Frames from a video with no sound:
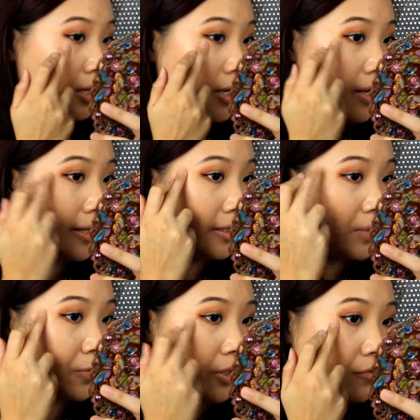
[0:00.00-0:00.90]
I like
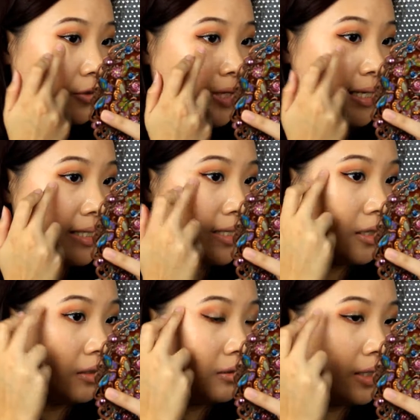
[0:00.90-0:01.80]
this product for a
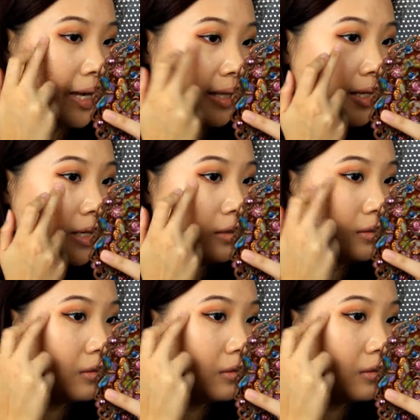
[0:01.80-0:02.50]
subtle highlight.